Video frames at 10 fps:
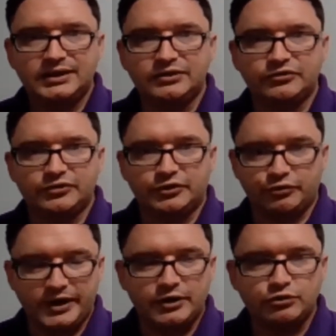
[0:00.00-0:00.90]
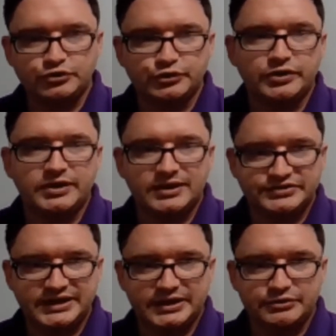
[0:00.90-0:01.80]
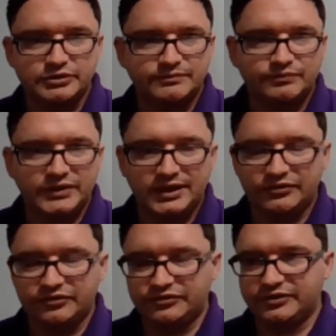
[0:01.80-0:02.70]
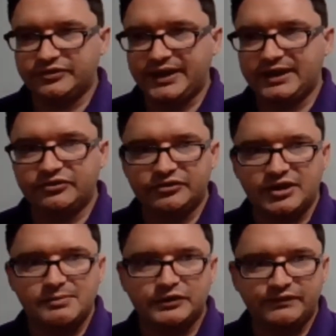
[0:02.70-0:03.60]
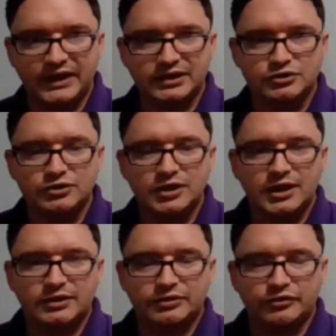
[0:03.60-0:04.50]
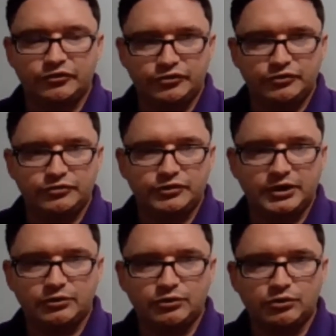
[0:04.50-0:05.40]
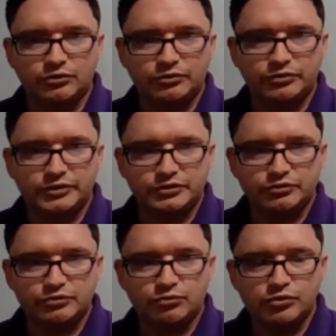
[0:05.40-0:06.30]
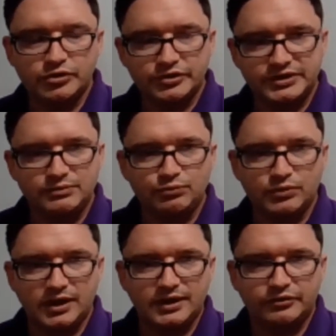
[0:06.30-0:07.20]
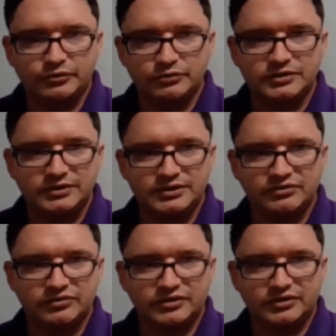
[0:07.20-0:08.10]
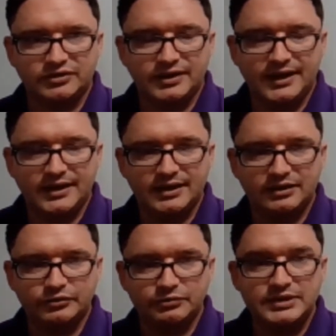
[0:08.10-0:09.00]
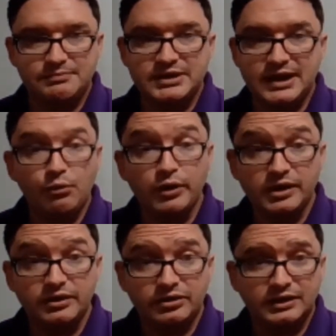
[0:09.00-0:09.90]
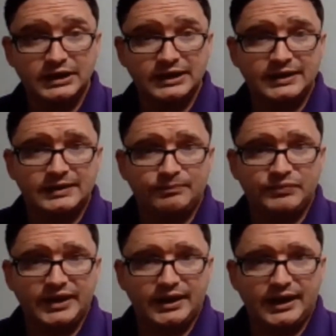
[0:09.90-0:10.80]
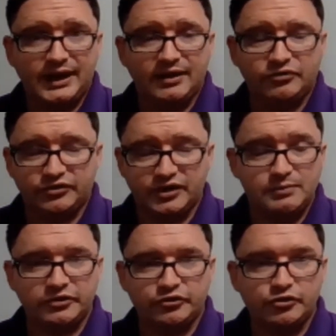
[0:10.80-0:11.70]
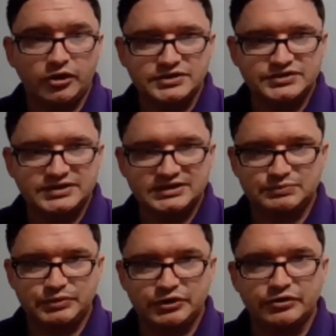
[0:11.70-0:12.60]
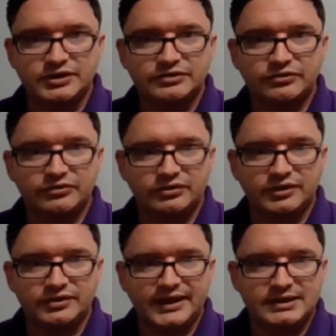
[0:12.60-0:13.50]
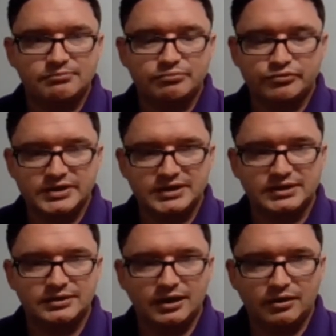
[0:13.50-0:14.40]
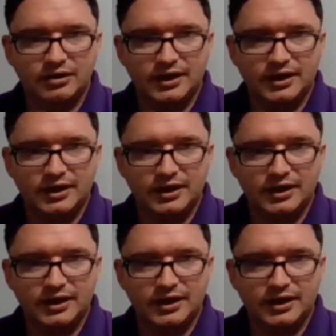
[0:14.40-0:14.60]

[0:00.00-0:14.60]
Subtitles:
is to create or join a study group. It just adds so much value. The student cohort that you're working, doing the MBA with, has so much knowledge and experience that they can bring